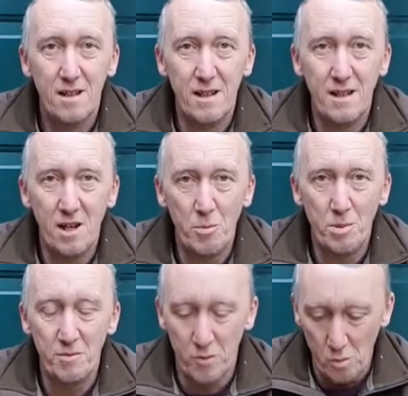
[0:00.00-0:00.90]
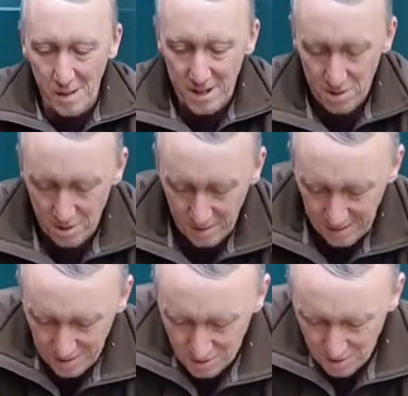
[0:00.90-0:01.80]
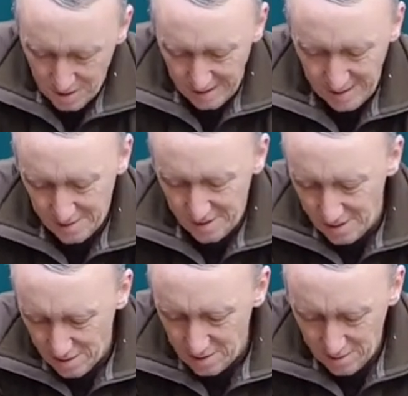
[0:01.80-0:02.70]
in the open formation, it's just easier,